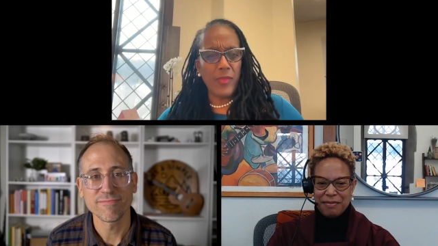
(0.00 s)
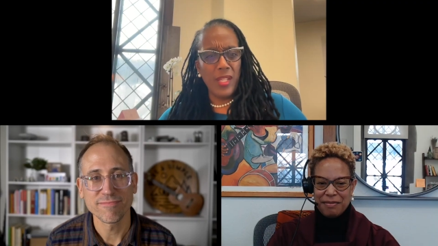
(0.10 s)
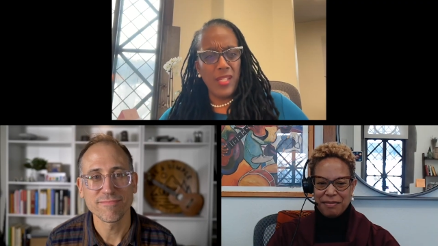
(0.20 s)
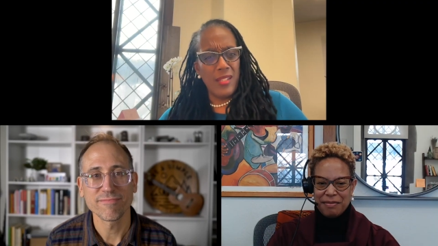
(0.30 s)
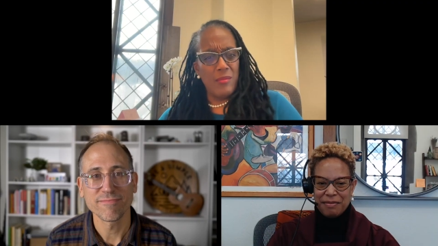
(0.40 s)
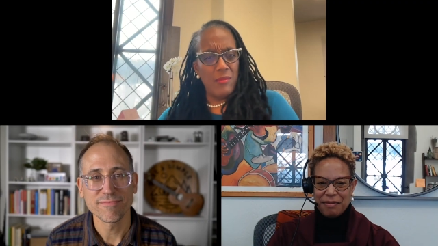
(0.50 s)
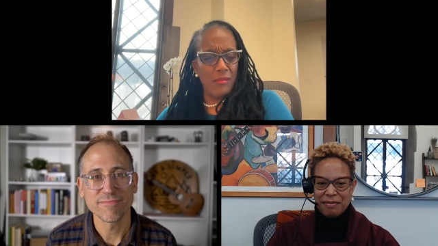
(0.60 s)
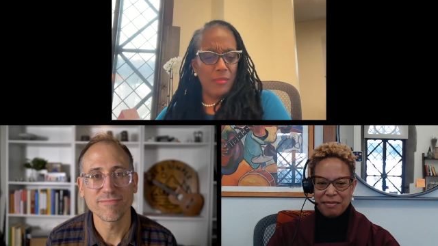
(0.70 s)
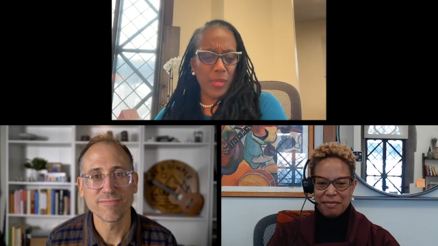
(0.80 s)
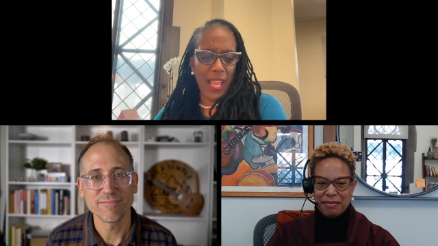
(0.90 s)

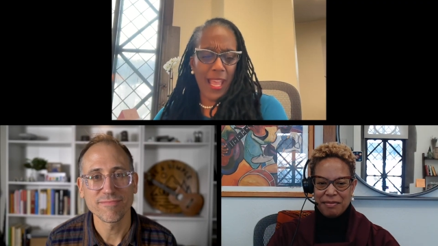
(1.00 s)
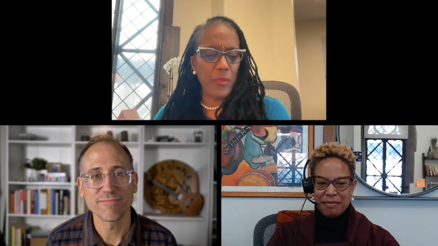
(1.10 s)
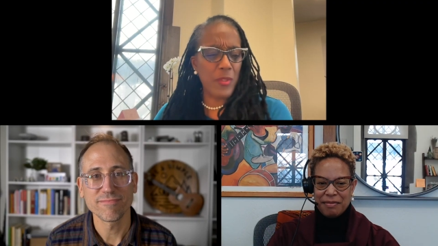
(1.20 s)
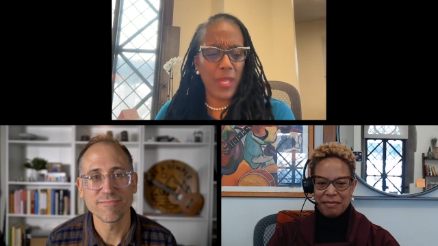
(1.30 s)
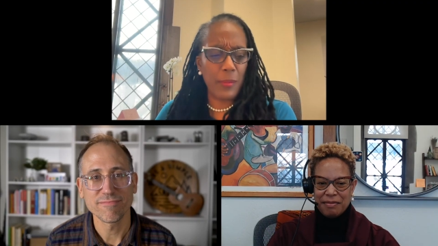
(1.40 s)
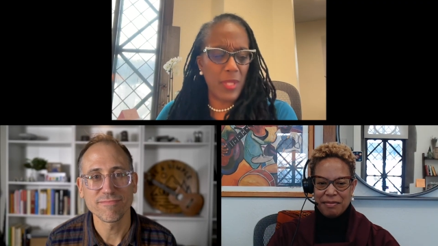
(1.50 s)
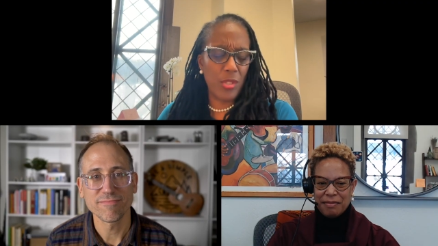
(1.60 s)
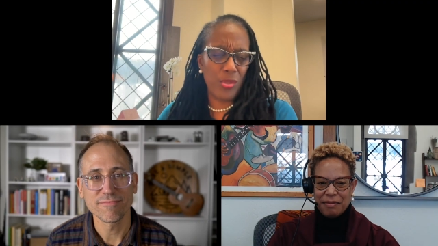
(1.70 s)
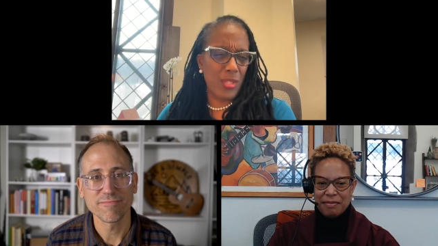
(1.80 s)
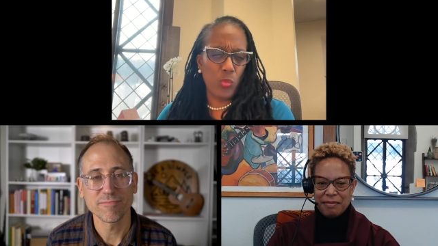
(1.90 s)
Speaker 1: um, perhaps maybe
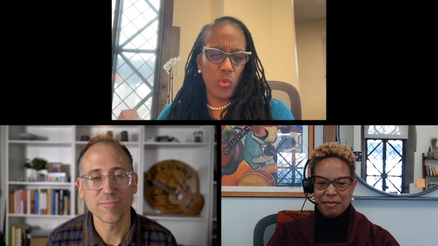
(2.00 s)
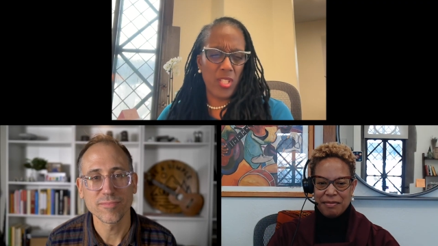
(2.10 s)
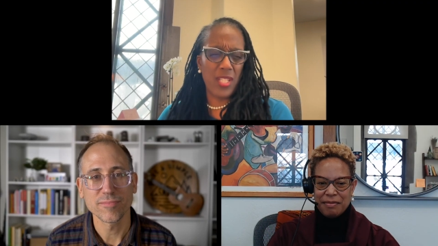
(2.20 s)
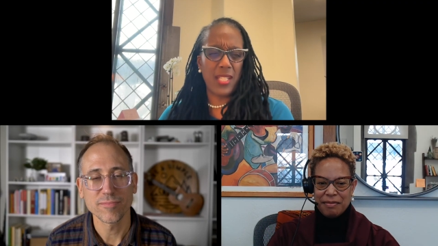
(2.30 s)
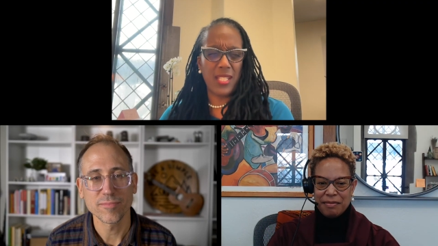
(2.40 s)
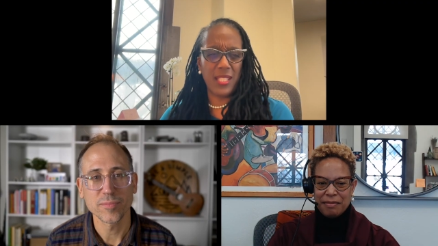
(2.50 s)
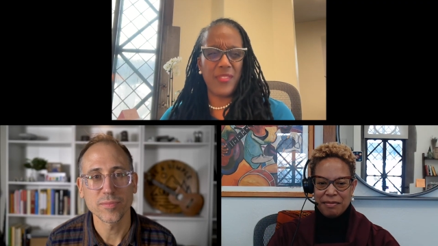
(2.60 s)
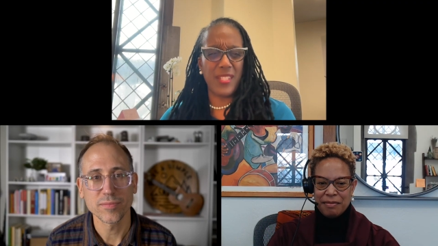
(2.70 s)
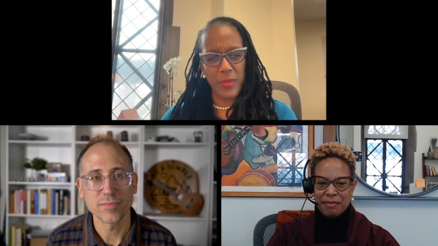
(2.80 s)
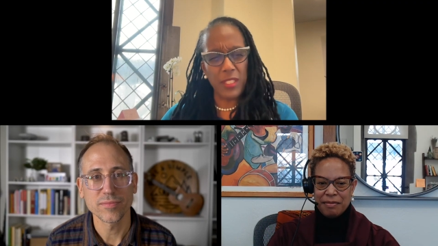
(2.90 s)
do some word studies
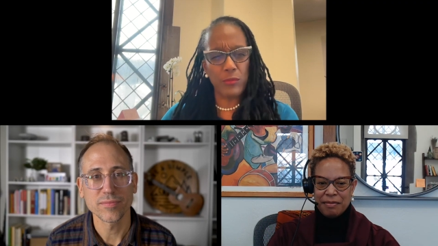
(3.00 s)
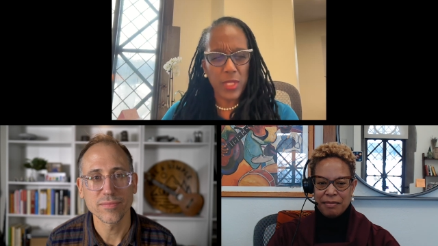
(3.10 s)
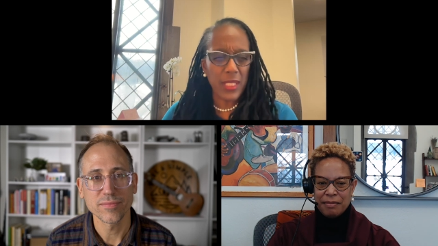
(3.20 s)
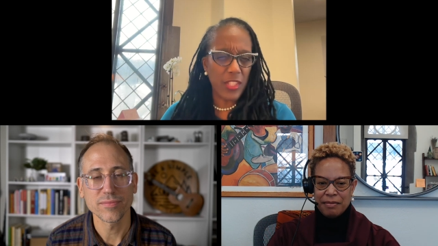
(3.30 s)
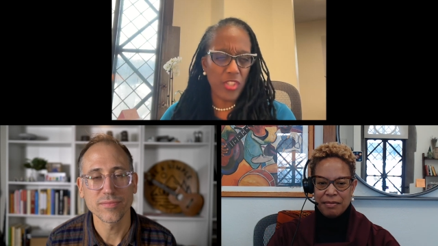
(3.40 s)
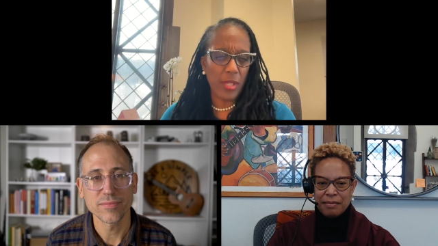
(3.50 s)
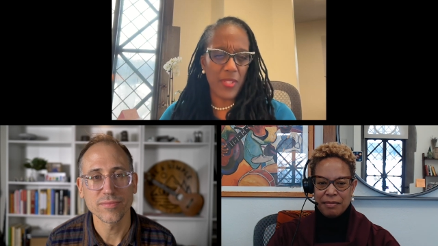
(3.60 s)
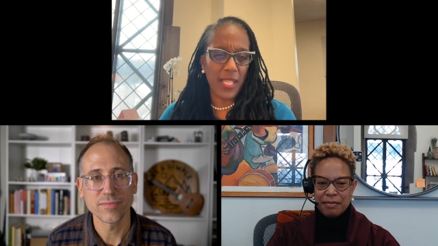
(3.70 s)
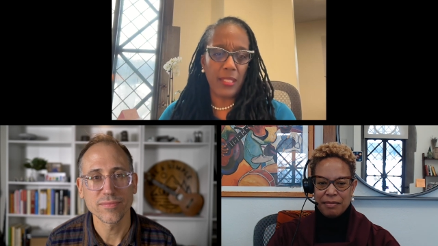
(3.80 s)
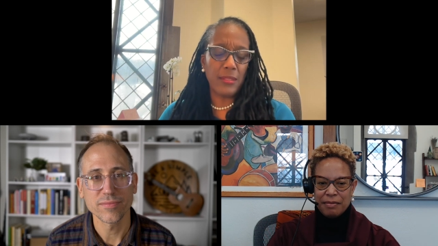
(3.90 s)
if something really
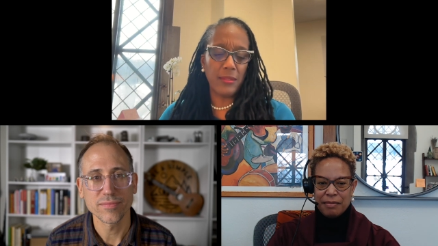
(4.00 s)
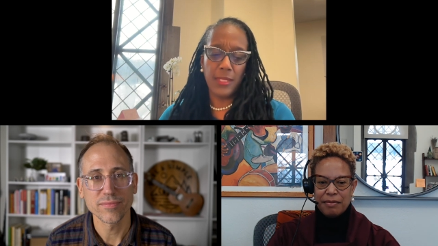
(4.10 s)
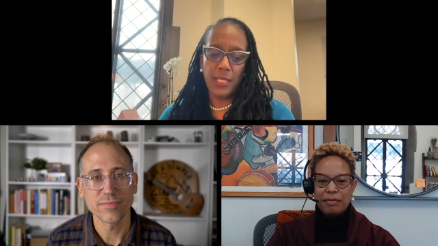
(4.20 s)
jumps out.